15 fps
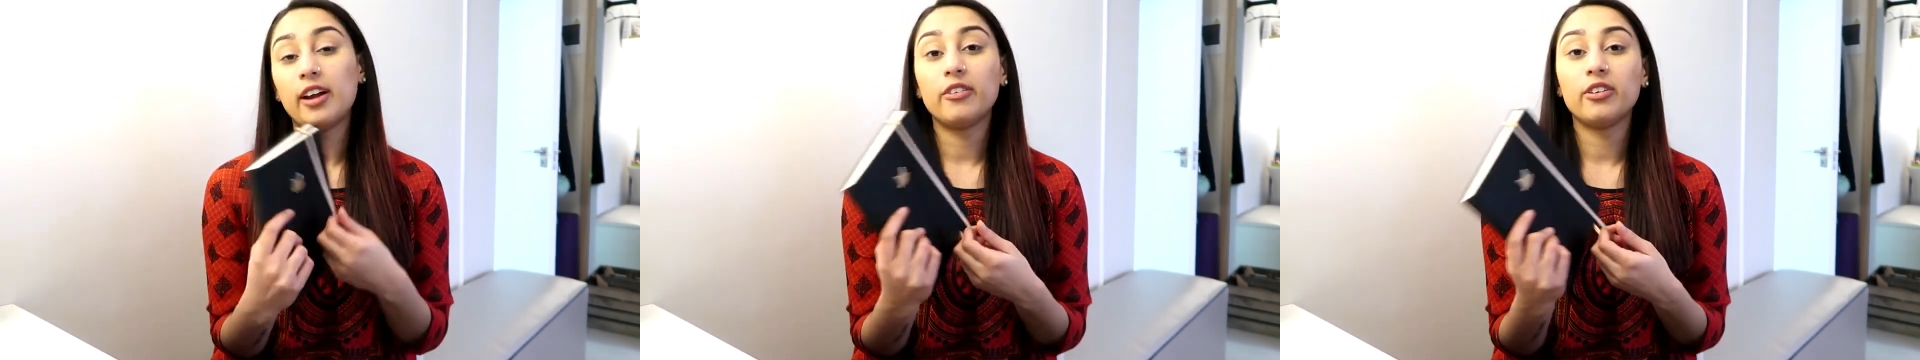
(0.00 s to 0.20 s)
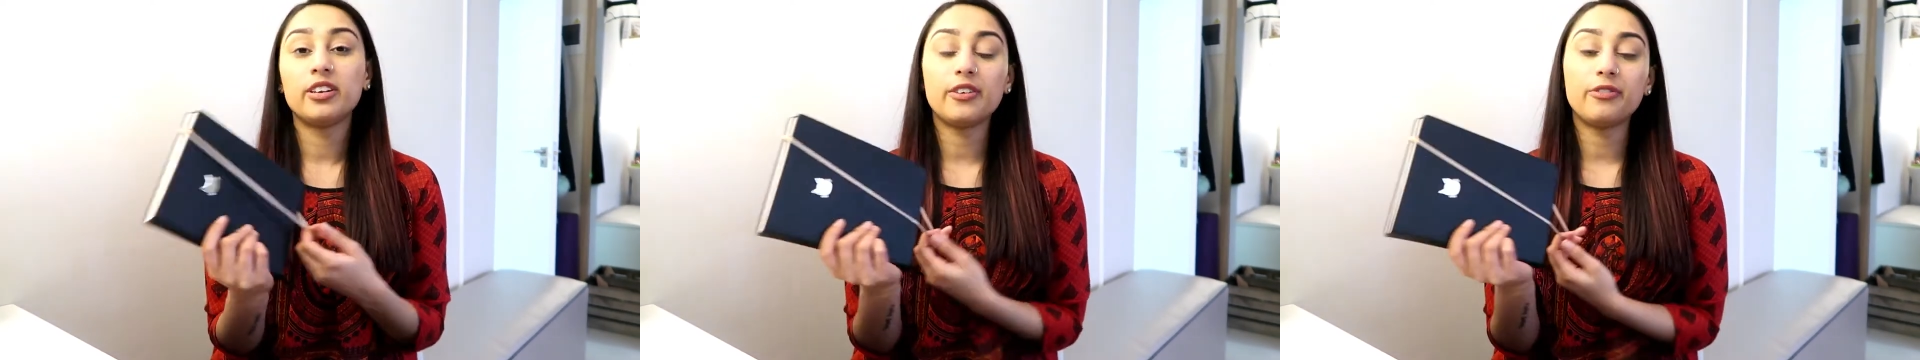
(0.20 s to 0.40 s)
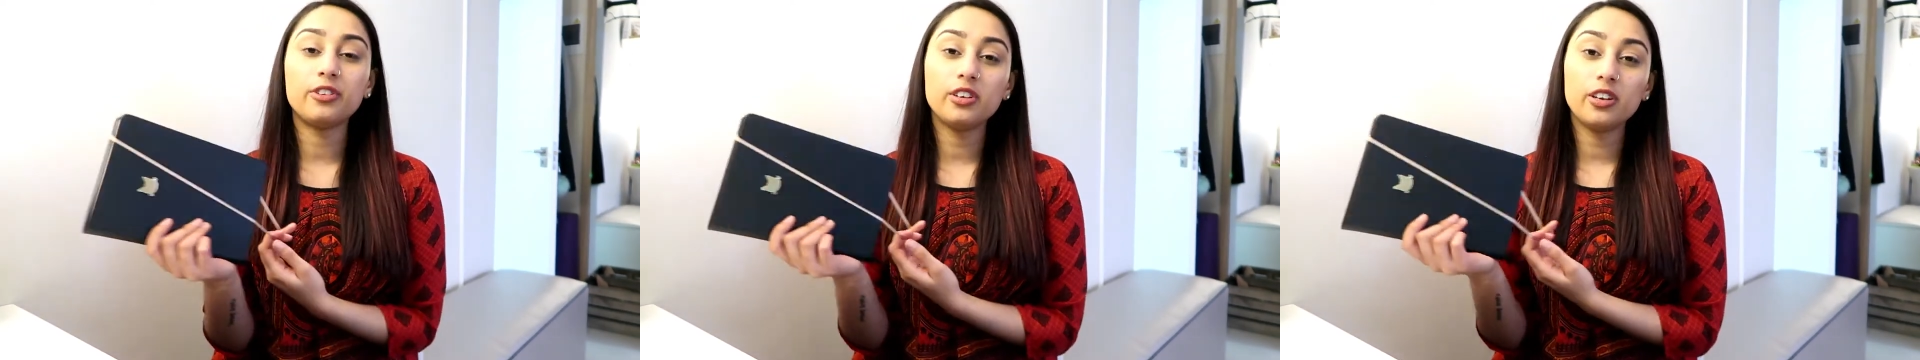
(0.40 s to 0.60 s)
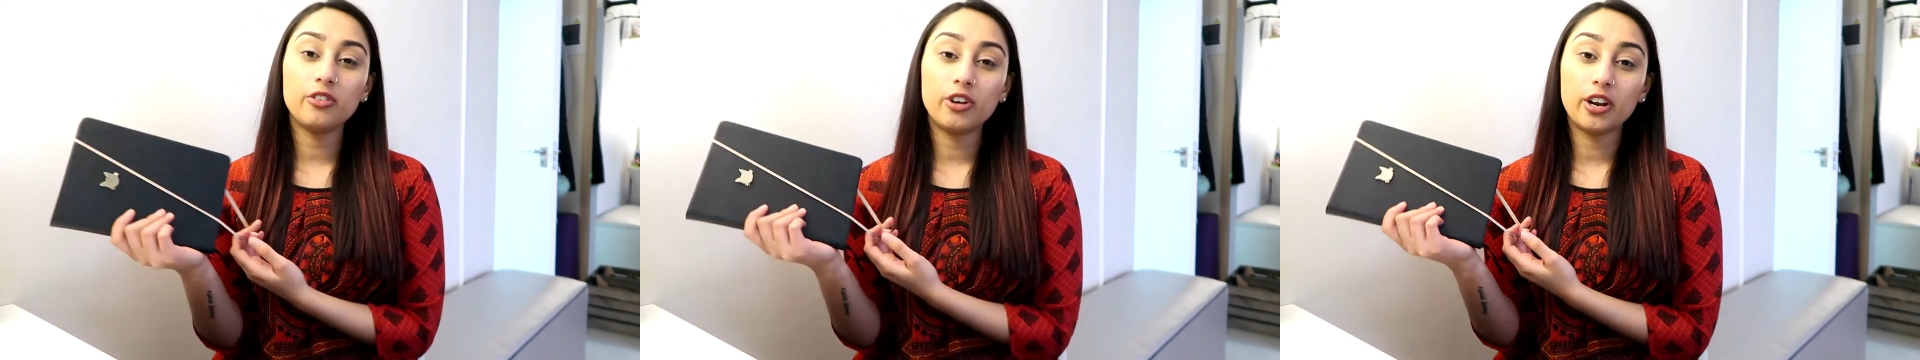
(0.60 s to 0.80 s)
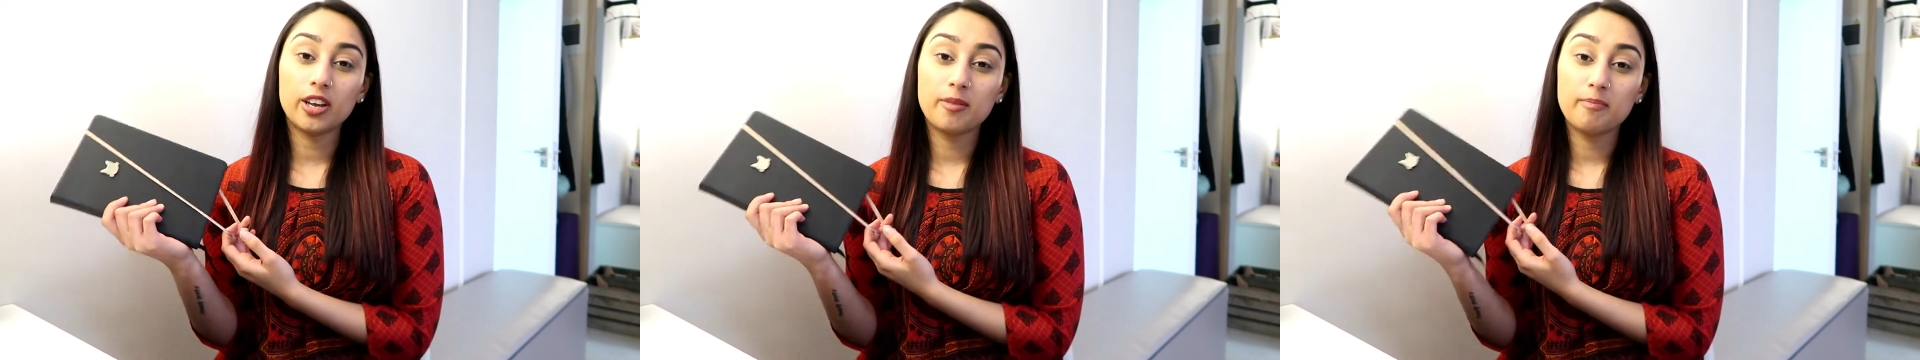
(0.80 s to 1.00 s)
I
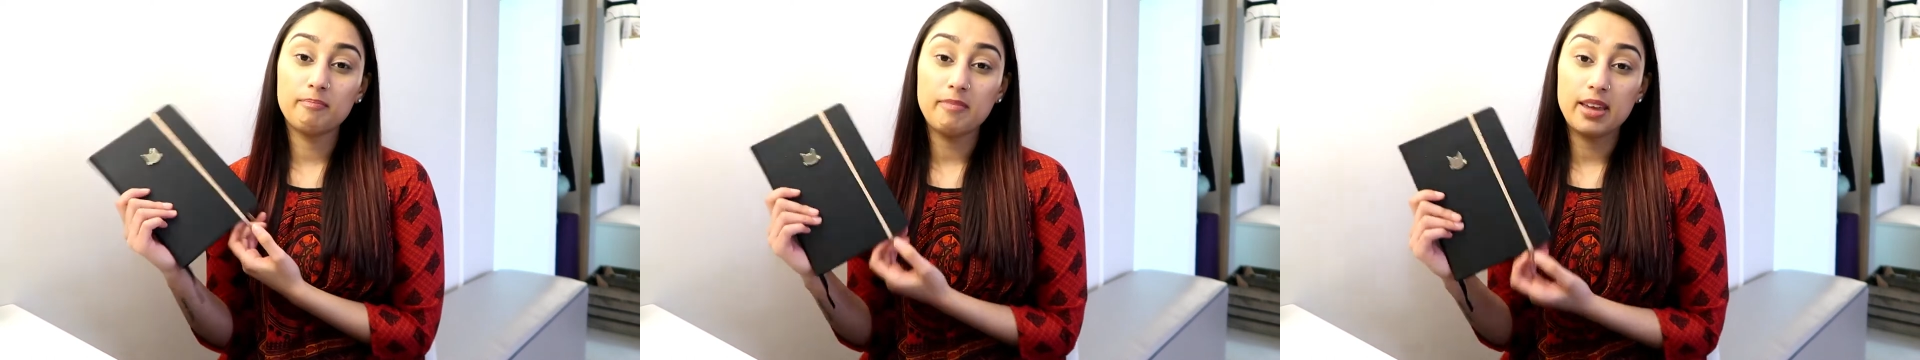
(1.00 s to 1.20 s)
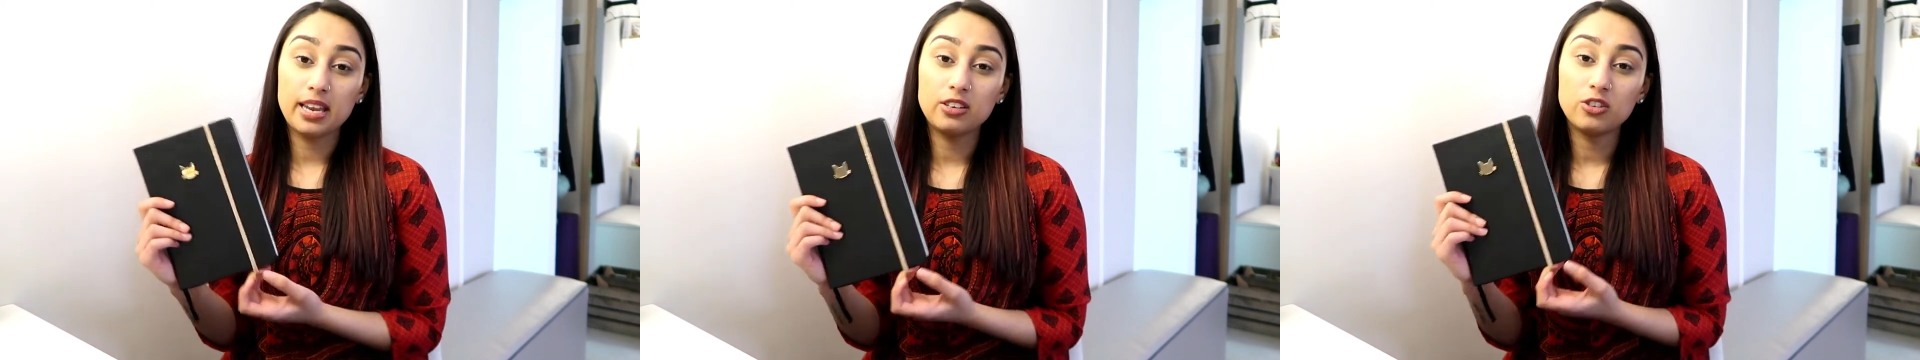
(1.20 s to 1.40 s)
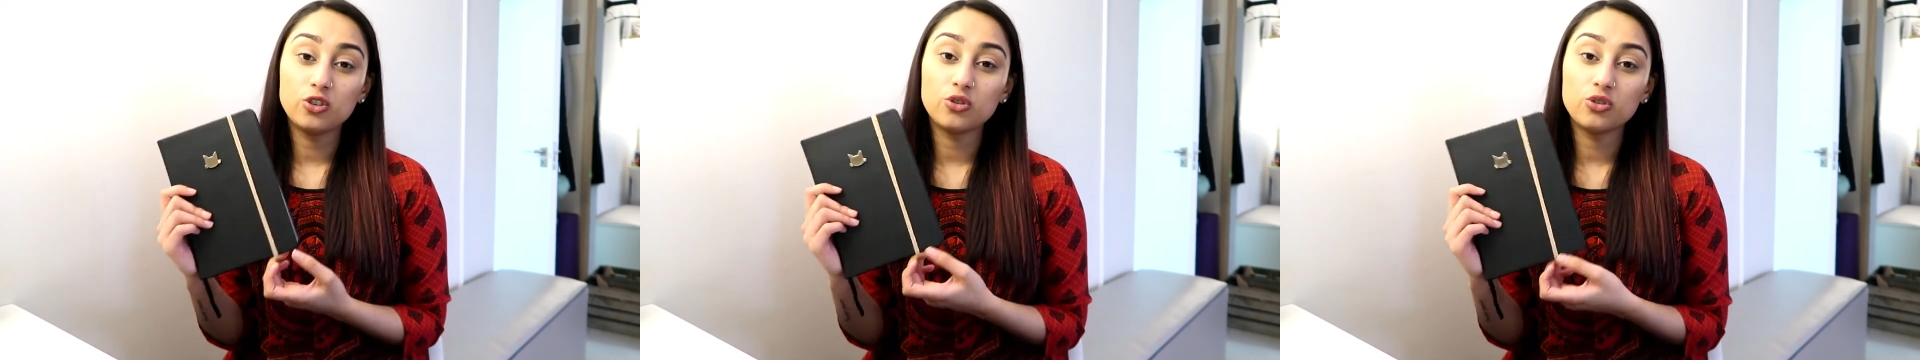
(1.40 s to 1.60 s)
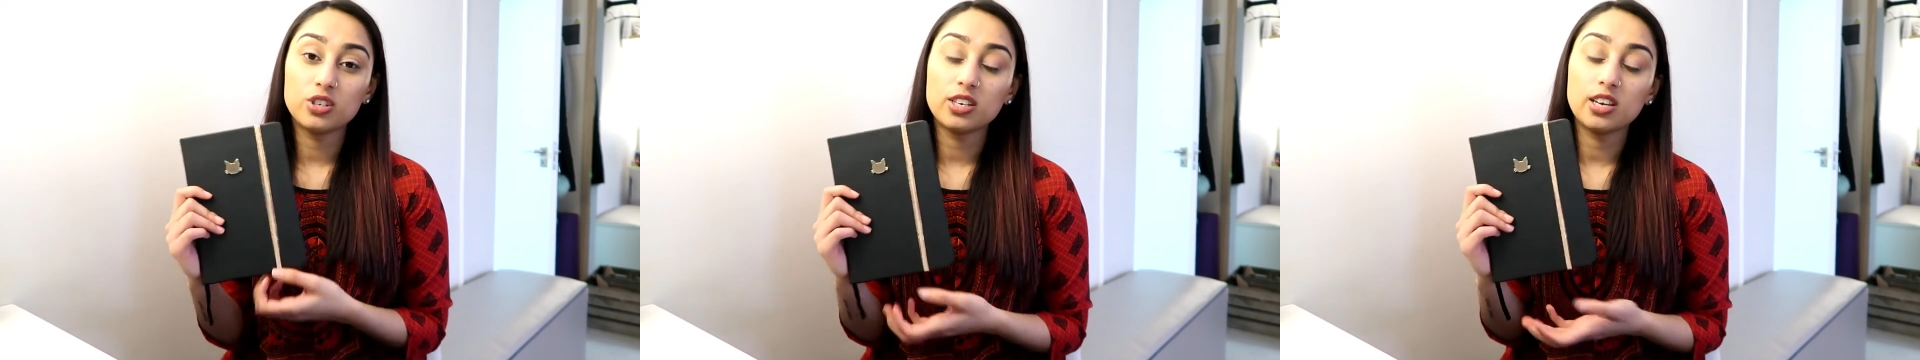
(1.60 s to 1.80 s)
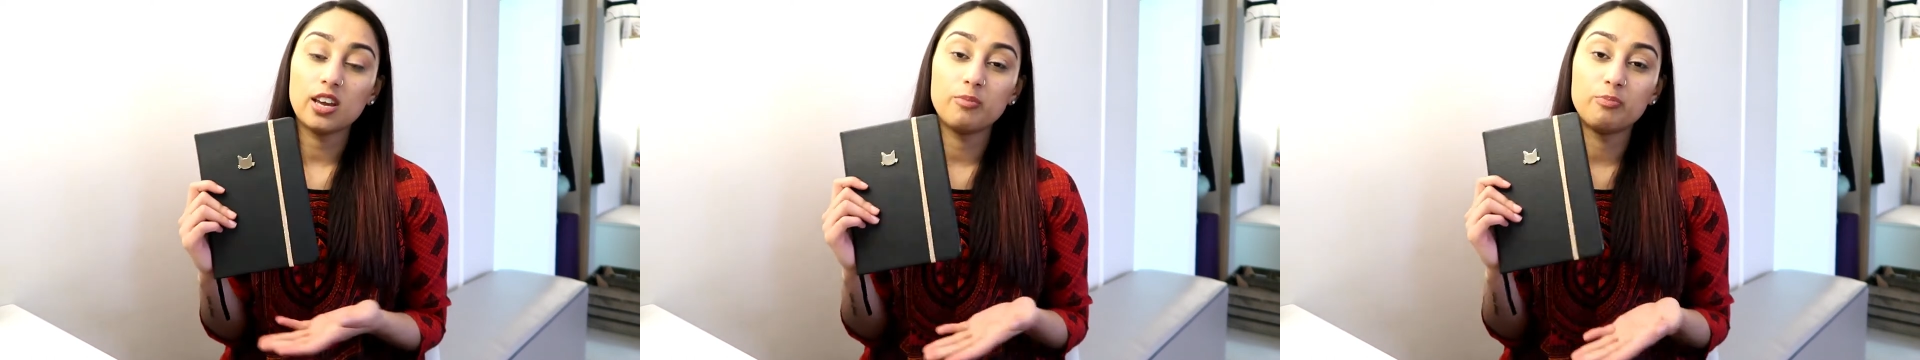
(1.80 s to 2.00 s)
definitely recommend
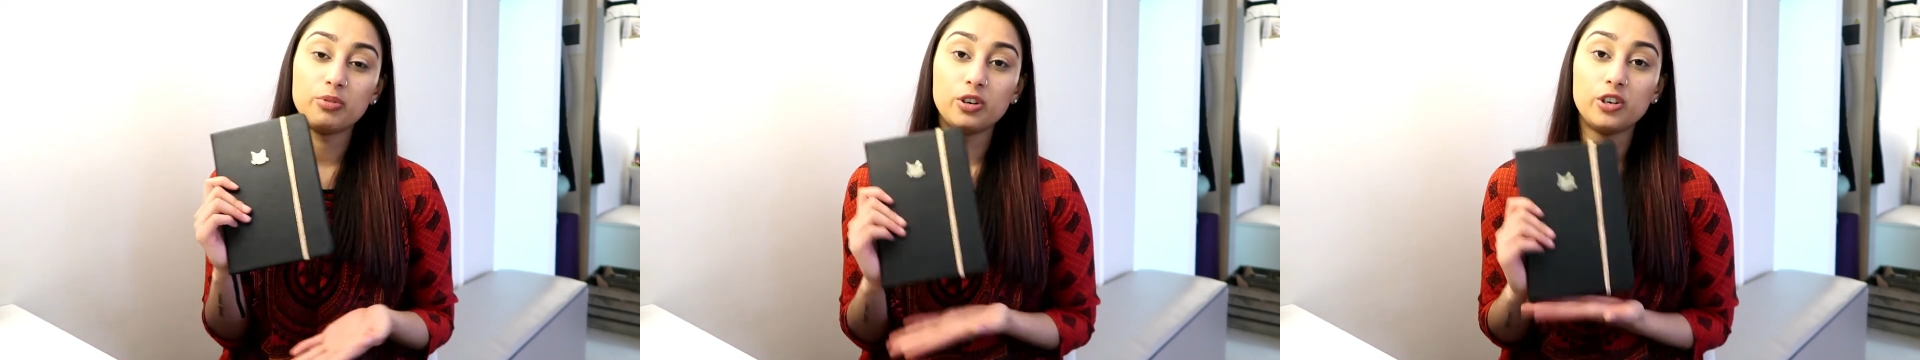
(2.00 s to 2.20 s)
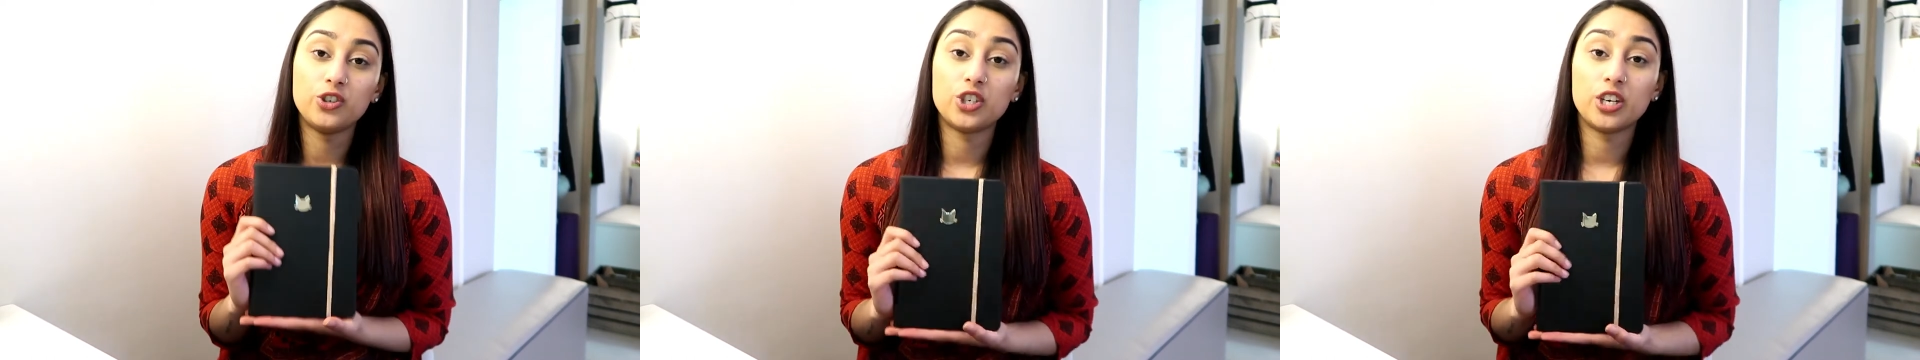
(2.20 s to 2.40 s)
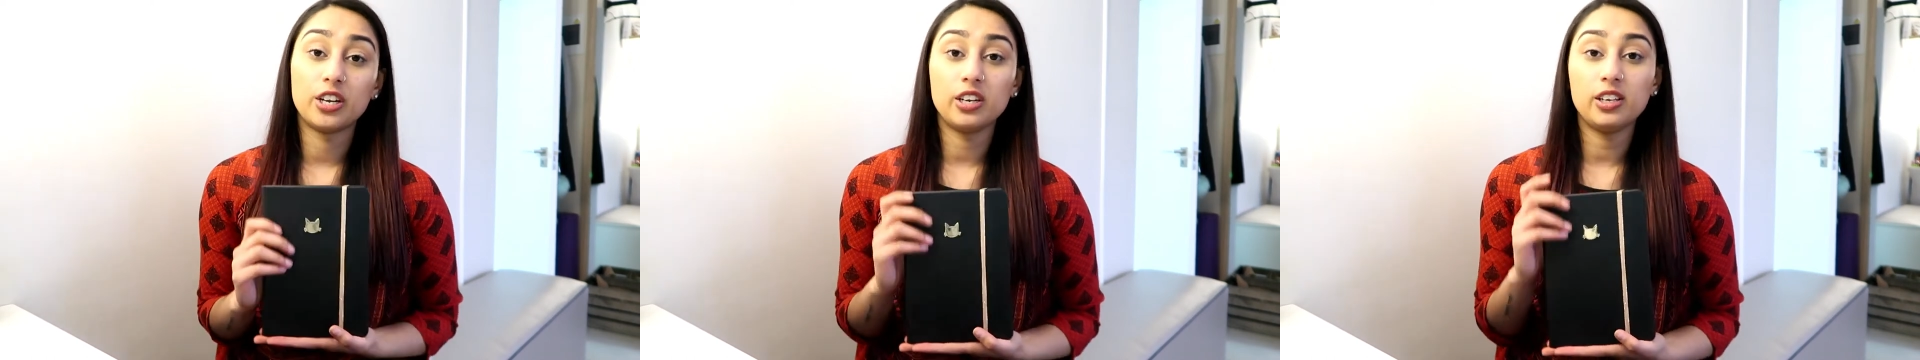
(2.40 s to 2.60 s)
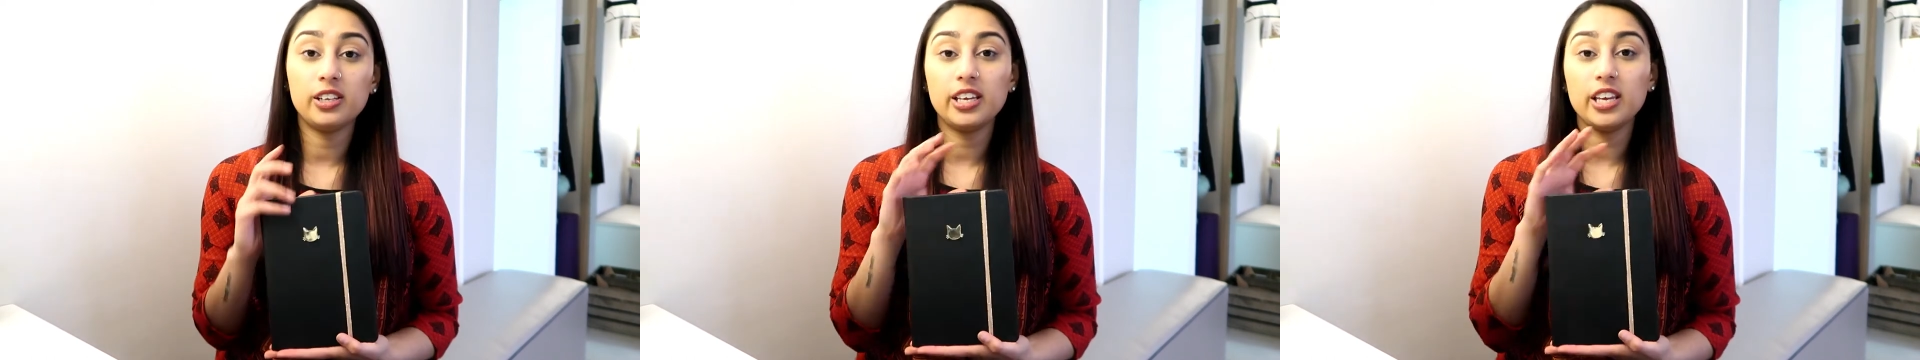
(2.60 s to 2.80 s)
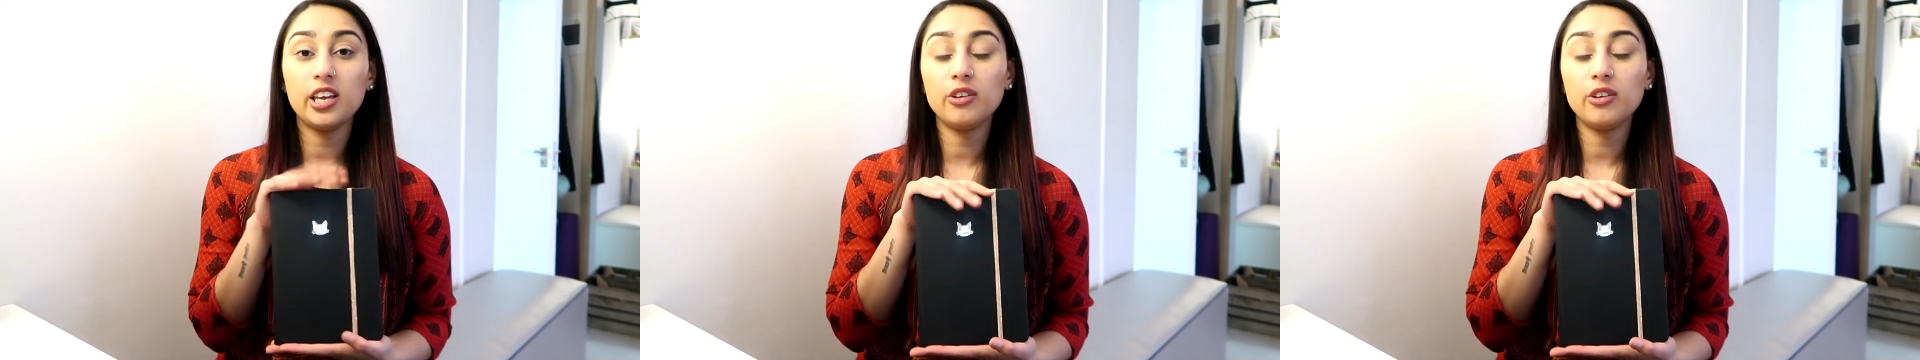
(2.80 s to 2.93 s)
using a bullet journal